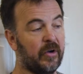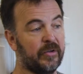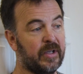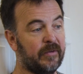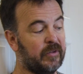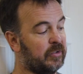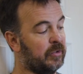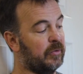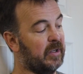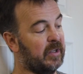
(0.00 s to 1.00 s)
All you have to
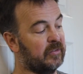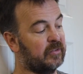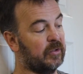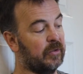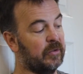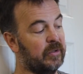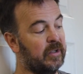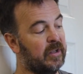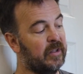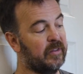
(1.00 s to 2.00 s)
do is turn
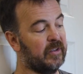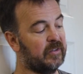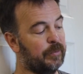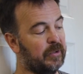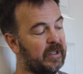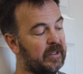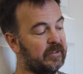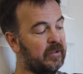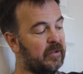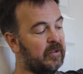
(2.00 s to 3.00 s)
this plate